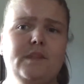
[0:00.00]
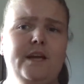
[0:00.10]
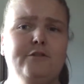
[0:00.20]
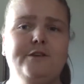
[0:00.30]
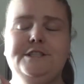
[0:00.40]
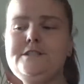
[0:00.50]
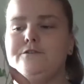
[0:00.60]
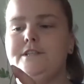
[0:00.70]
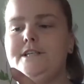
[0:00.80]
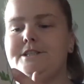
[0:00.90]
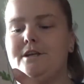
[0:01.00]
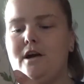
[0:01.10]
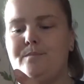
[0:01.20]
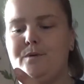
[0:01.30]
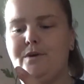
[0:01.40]
a recent release. The
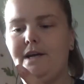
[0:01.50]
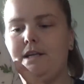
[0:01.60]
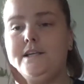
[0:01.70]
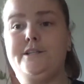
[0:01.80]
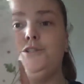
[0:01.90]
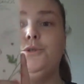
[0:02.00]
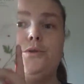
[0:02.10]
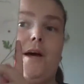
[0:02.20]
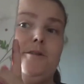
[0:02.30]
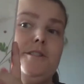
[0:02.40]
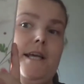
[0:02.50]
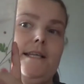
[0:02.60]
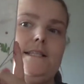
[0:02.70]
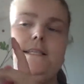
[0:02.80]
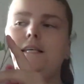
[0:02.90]
copyright is
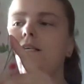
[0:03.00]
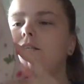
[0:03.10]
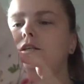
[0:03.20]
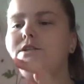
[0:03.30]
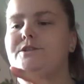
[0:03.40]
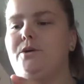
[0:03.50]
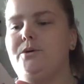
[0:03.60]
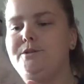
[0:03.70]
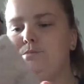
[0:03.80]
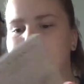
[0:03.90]
2018, so it's